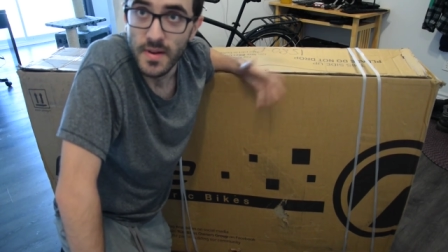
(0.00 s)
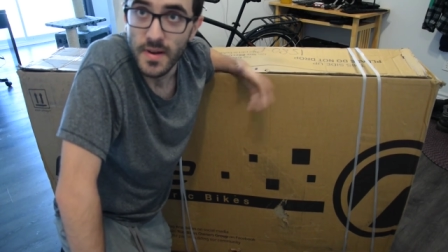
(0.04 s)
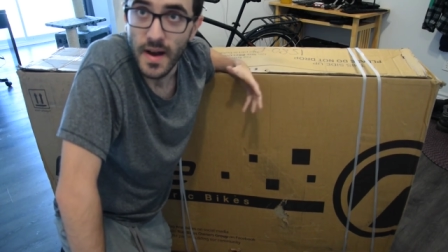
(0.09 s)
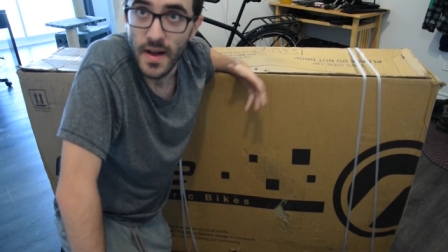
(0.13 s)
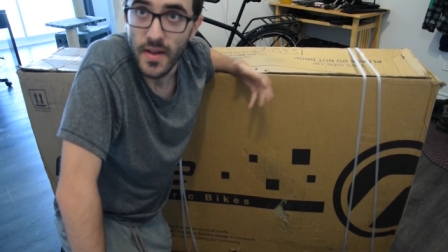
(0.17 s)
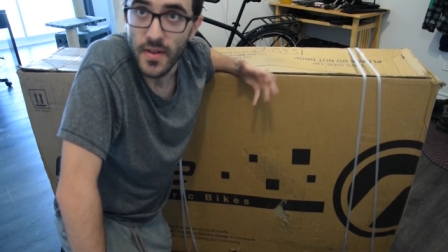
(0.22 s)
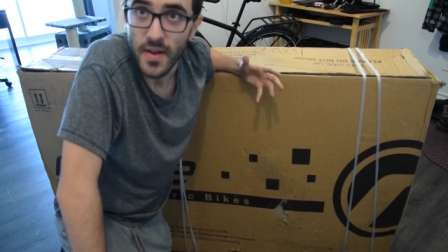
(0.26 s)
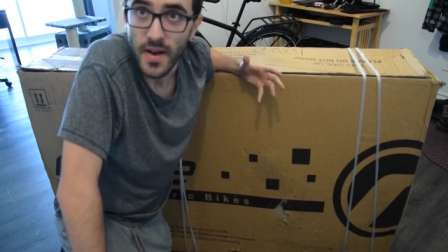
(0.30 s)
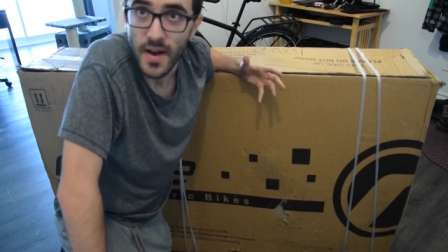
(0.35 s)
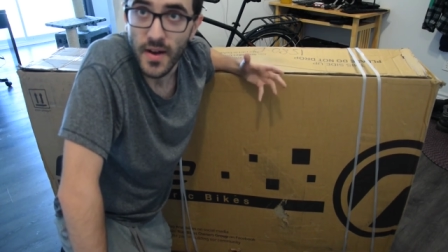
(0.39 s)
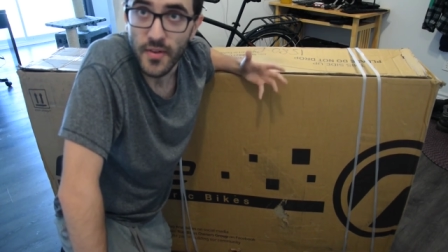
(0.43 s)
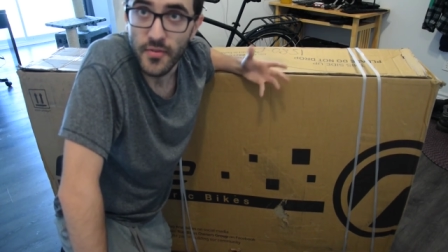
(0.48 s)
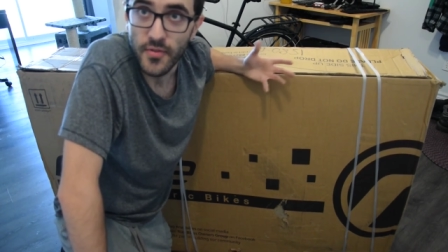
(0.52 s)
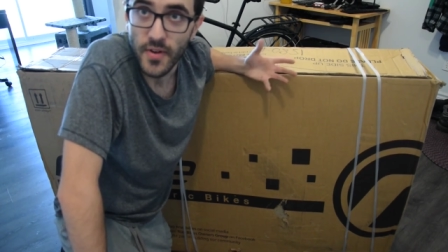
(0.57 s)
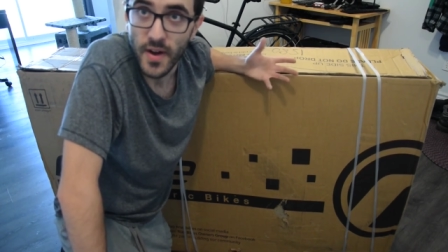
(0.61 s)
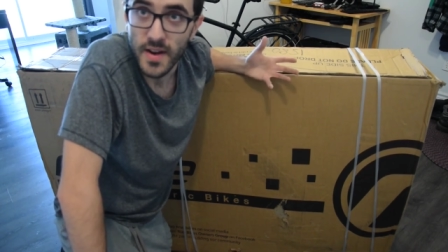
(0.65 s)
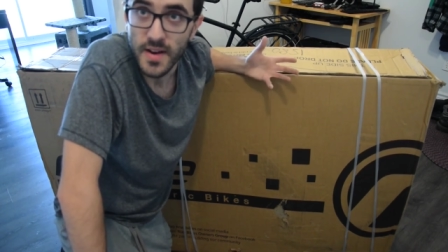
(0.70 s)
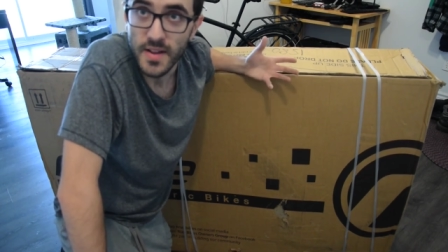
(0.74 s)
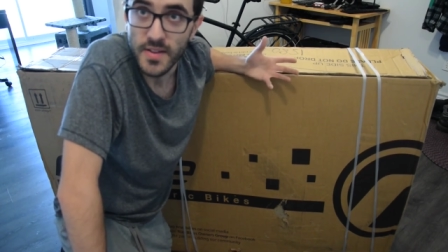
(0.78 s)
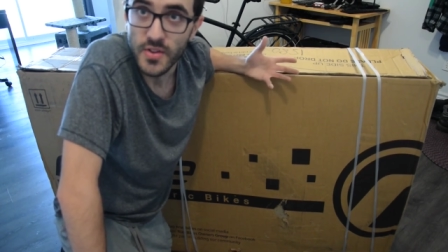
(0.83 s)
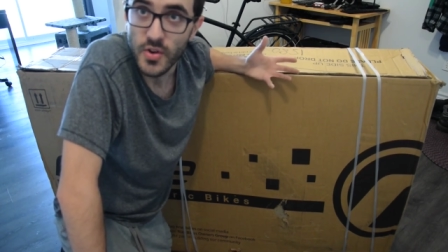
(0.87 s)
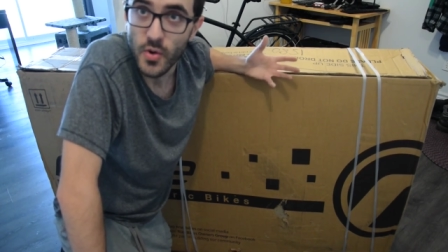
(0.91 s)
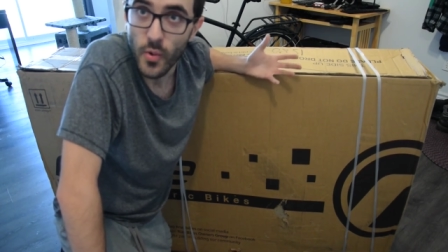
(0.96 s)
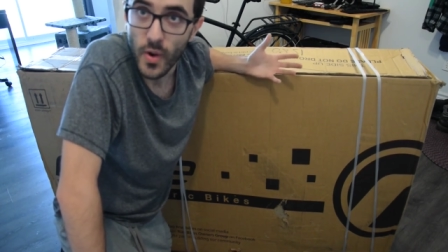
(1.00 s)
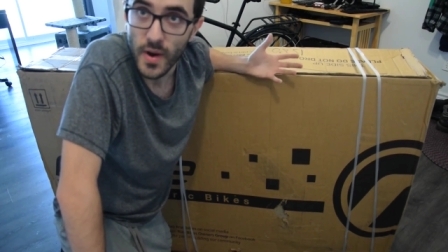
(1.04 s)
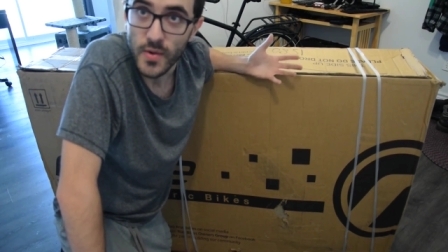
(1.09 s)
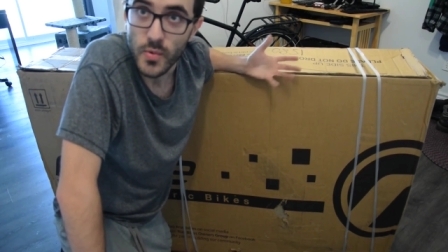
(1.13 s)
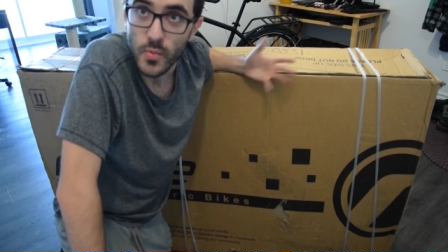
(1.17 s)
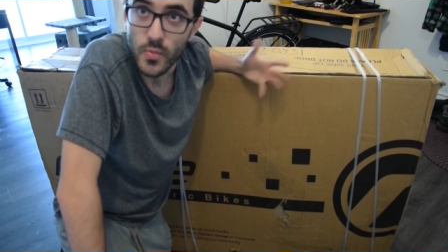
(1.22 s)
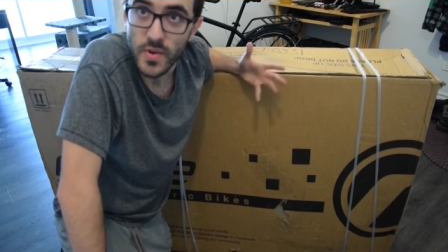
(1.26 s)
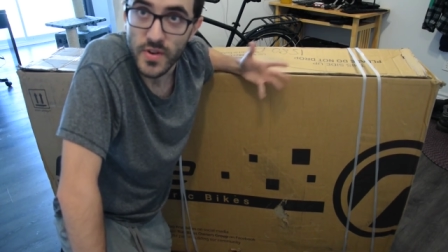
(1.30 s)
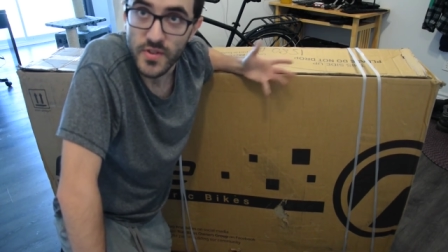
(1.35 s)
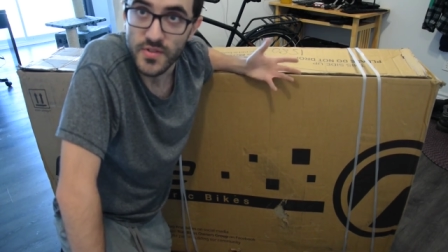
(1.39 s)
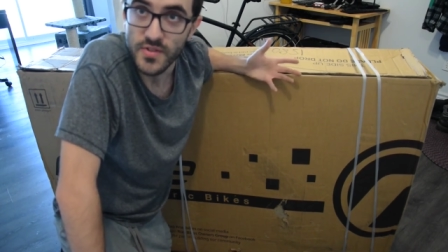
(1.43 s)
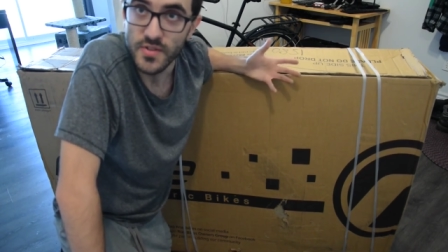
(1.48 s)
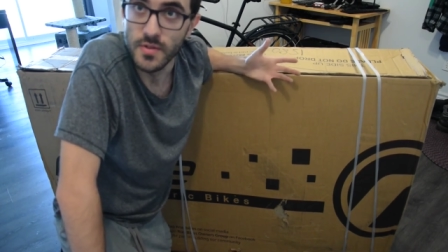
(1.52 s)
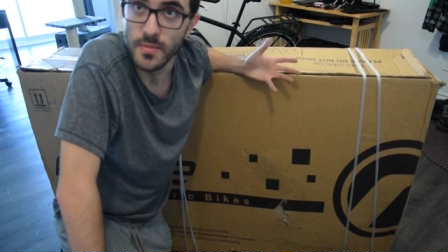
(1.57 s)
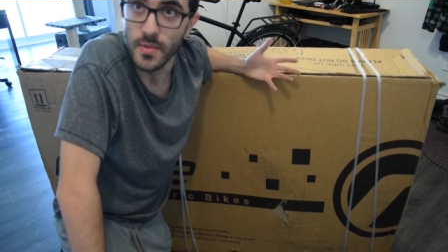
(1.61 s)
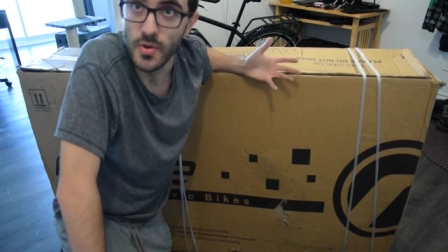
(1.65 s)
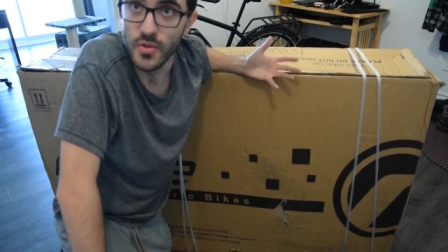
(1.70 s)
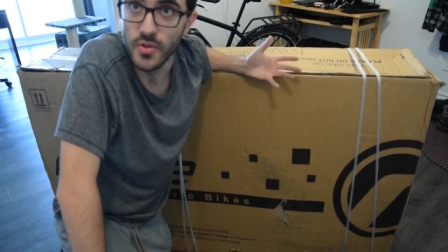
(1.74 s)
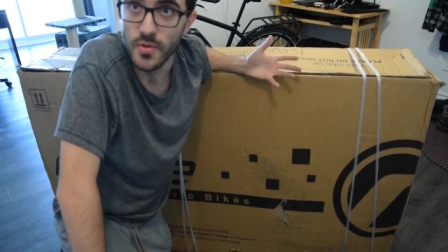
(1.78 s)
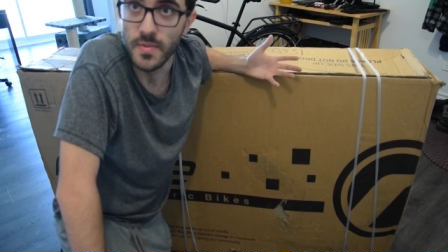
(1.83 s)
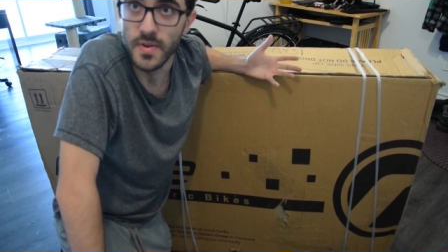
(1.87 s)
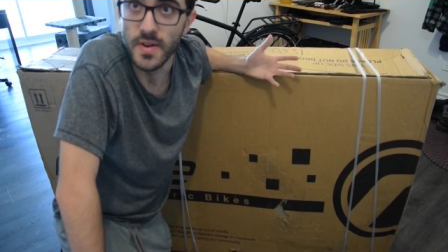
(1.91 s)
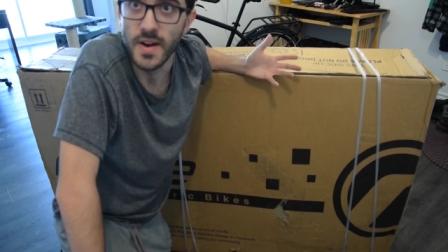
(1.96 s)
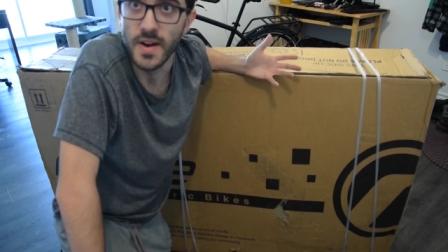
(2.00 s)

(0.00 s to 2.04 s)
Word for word: I, I find it quite reasonable to be